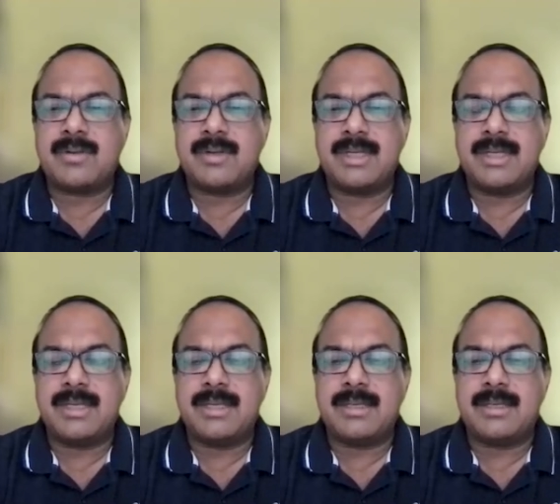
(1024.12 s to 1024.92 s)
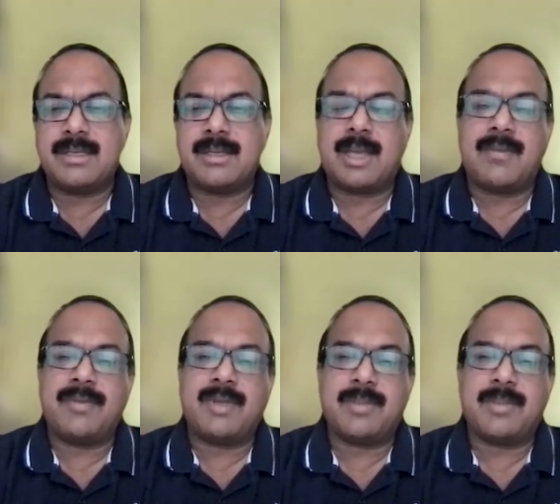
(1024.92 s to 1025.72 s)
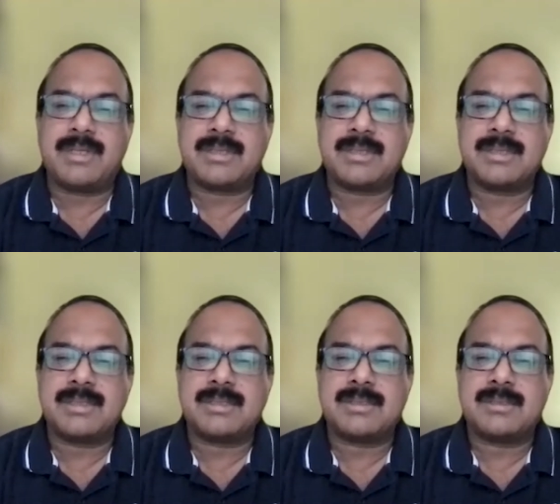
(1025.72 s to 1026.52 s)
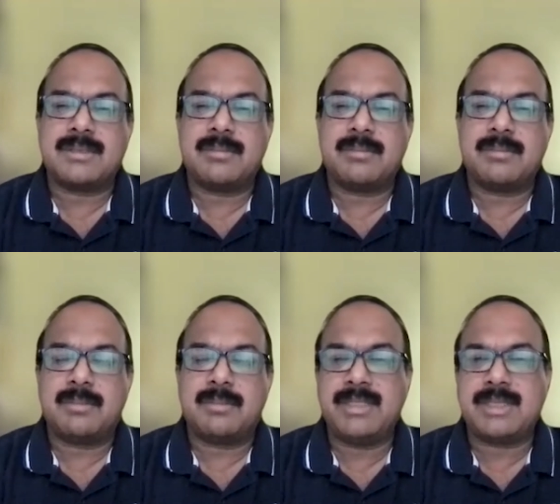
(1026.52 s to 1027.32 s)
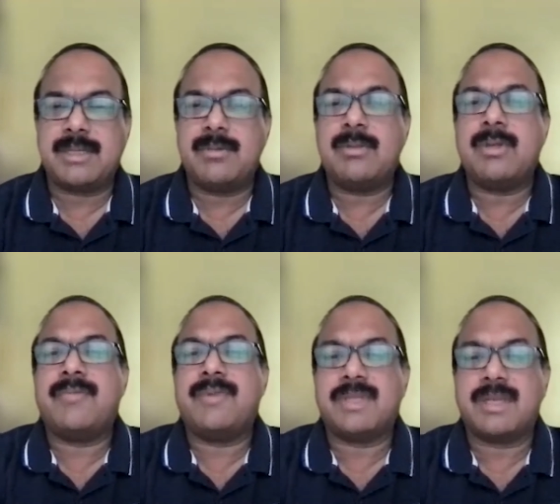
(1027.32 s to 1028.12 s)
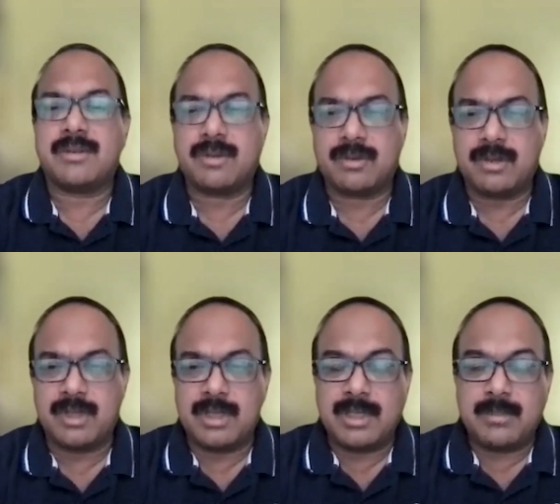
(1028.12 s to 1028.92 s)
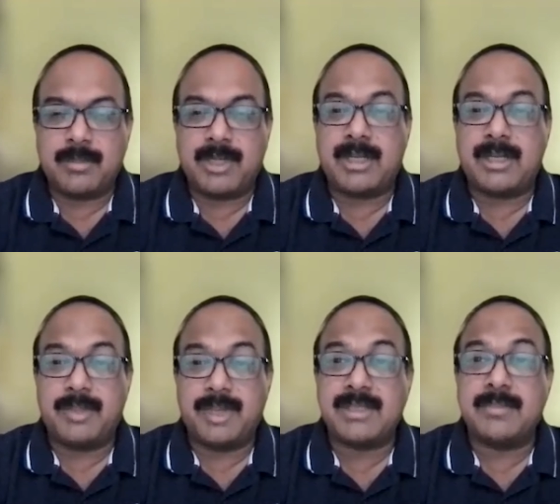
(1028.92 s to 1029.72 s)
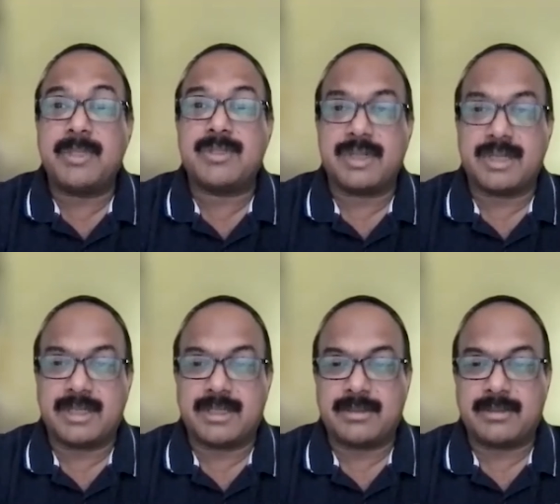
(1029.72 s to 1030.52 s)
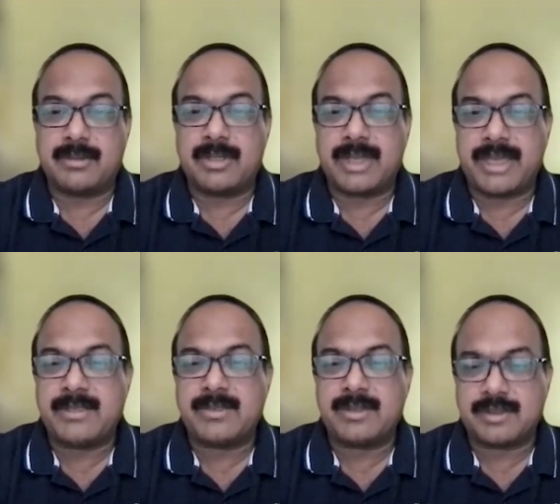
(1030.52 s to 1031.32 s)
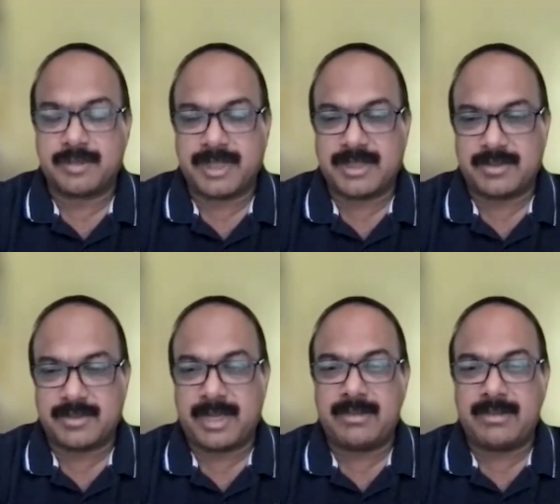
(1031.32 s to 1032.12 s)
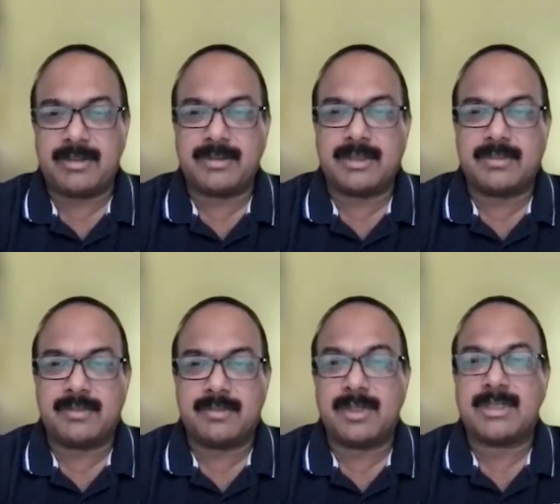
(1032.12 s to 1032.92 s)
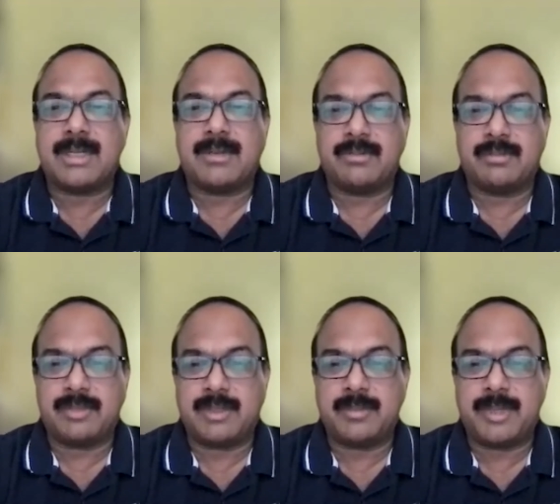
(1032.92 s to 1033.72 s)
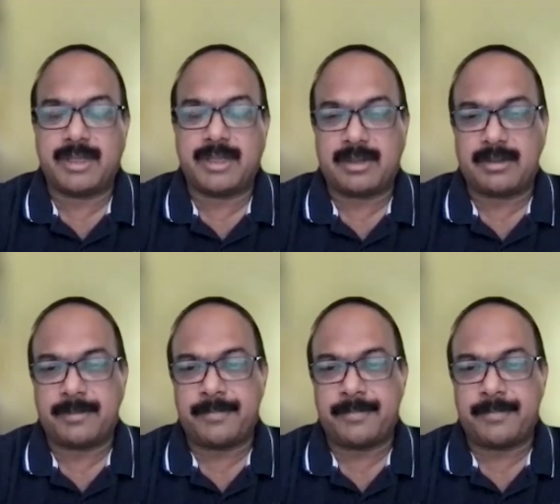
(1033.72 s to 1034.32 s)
only you know having a master's means that you know everything no but it brings in maturity your age also brings value into the work that you you know bring around